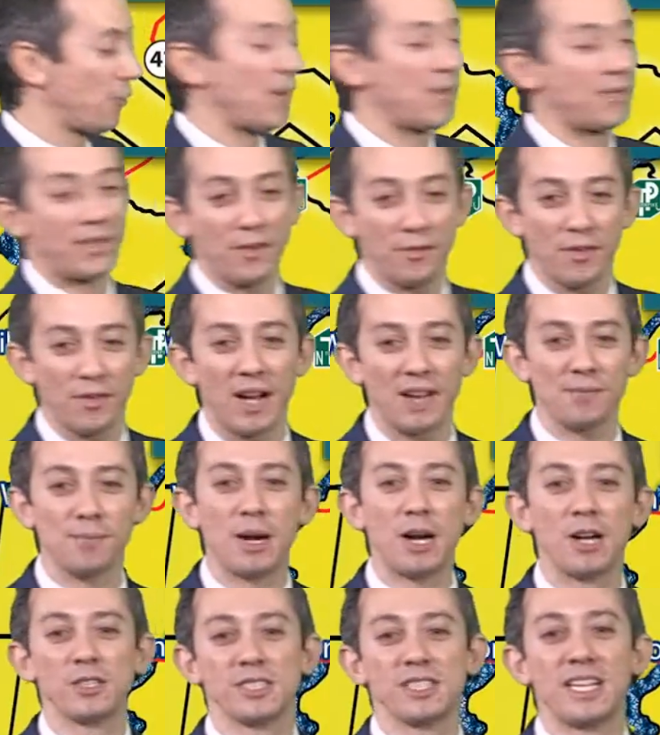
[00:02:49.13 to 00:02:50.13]
55
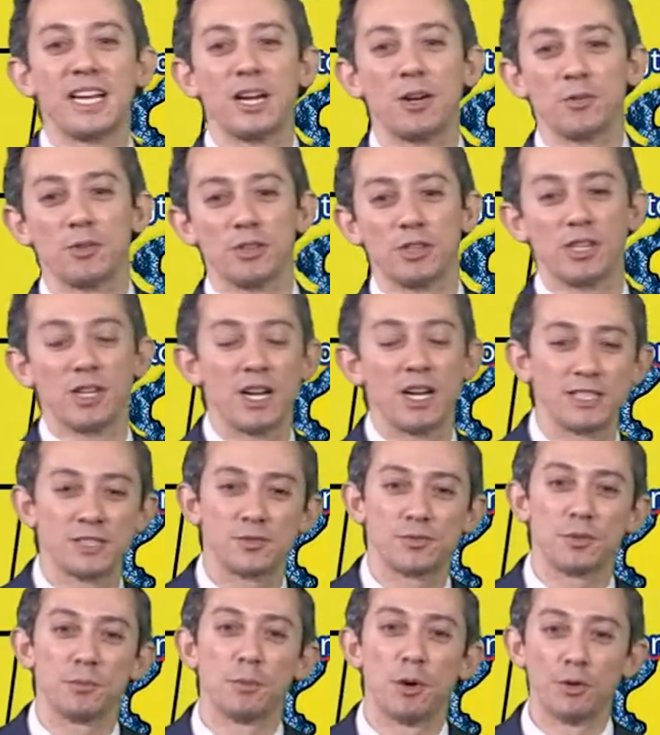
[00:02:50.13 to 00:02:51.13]
miles an hour
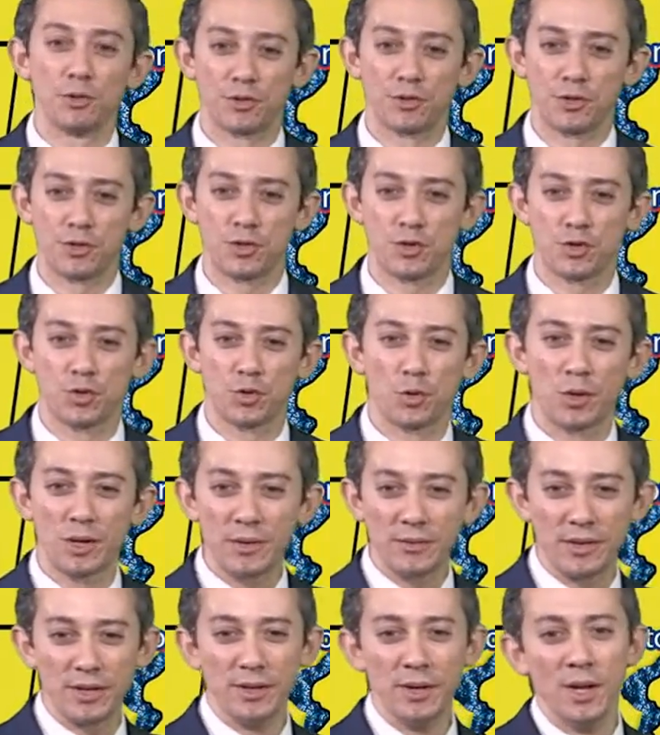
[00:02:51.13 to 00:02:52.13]
gusts for most of the shore,
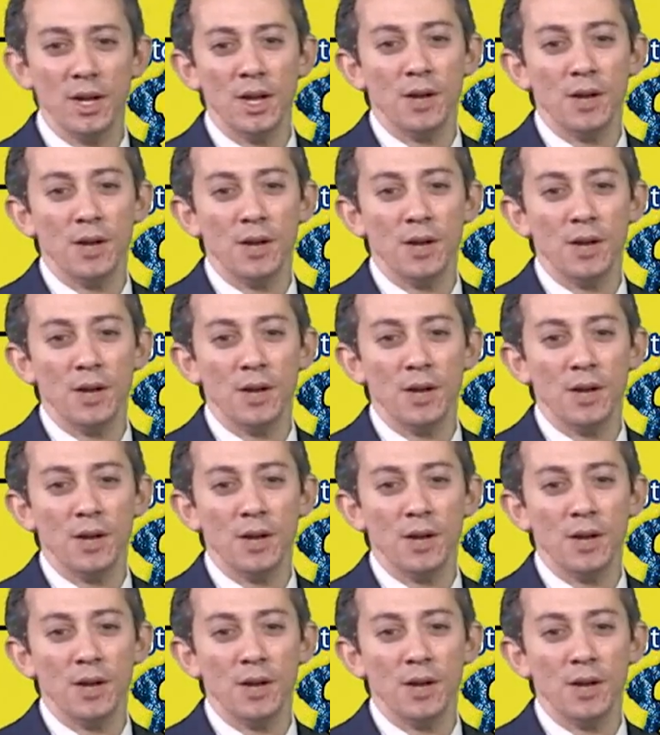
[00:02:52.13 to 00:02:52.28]
even